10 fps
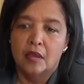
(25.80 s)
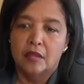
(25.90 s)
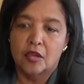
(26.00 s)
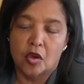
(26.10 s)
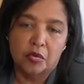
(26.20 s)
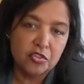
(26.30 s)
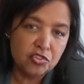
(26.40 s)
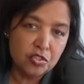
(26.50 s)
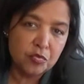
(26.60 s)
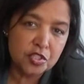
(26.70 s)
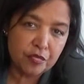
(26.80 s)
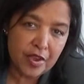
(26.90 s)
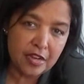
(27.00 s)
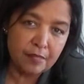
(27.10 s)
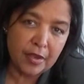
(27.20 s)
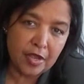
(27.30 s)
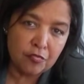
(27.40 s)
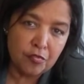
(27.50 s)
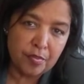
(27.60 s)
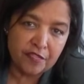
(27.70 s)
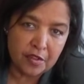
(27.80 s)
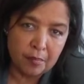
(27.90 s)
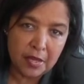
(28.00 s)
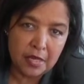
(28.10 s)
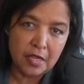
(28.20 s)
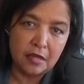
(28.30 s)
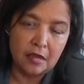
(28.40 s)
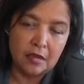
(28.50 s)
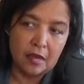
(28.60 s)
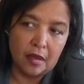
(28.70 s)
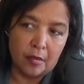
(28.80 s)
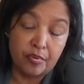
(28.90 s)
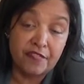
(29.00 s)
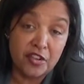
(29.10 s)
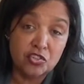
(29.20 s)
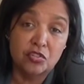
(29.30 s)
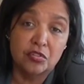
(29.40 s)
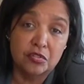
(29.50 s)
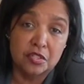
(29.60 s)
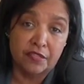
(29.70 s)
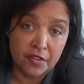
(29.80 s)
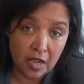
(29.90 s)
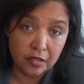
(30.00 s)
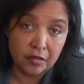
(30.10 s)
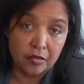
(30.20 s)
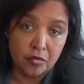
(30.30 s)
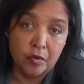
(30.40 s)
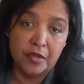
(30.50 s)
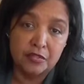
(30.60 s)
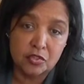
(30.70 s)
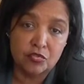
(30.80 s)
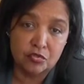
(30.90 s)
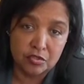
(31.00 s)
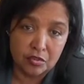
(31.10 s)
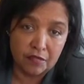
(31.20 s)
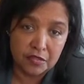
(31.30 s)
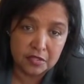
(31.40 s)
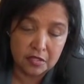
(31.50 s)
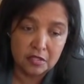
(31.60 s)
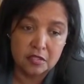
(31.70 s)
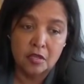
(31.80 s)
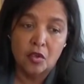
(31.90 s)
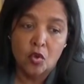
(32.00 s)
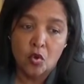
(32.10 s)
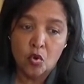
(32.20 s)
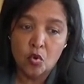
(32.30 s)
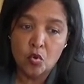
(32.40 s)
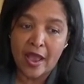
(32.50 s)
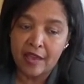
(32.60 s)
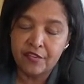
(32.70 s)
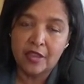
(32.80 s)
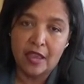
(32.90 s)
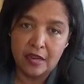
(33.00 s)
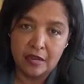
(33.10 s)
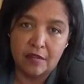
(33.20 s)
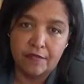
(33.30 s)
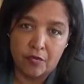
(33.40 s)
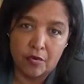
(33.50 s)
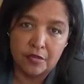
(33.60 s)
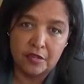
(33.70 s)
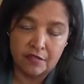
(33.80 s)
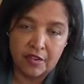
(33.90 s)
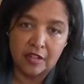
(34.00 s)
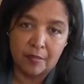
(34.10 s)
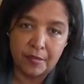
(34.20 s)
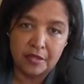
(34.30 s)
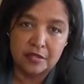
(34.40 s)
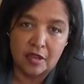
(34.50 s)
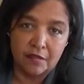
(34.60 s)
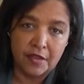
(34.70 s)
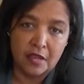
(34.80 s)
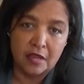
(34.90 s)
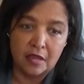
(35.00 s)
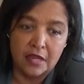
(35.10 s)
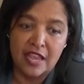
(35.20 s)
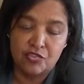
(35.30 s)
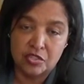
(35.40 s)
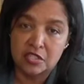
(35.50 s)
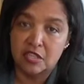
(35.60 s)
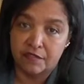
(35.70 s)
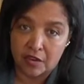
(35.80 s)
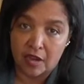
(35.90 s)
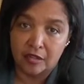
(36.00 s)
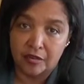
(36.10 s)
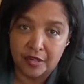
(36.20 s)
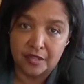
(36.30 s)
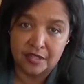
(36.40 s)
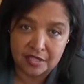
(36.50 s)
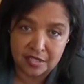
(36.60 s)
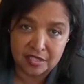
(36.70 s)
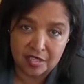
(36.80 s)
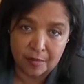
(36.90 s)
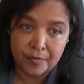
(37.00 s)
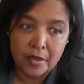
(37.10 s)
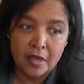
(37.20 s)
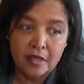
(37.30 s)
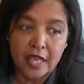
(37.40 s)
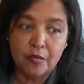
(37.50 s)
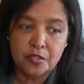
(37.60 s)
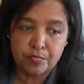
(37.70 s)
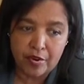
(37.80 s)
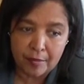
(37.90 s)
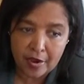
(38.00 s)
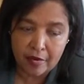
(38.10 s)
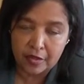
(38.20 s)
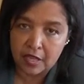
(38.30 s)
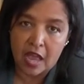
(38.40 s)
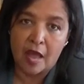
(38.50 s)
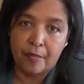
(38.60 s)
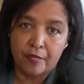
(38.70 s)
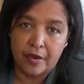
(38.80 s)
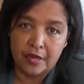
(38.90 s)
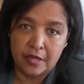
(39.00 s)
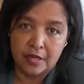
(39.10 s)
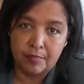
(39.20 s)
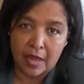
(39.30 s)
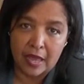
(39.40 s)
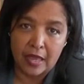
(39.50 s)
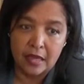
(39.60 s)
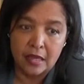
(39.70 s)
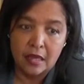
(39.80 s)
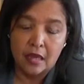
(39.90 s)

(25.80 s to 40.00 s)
The coalition was created by a group of committed professionals of color who were in social services, who advocated for the development of an agency of color in a system that was primarily operated by